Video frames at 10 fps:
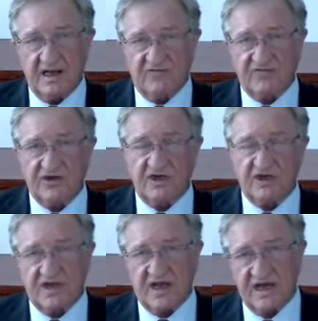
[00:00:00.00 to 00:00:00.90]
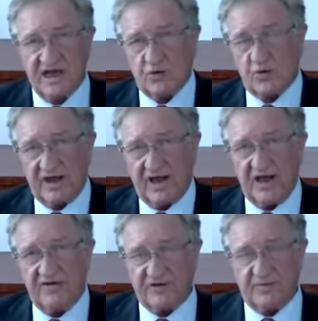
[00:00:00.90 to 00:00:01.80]
If you did that equally
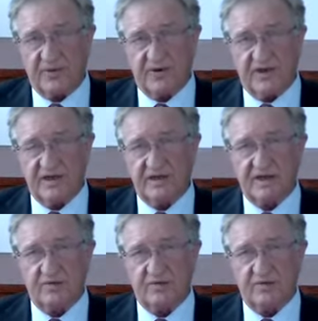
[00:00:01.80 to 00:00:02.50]
over the period,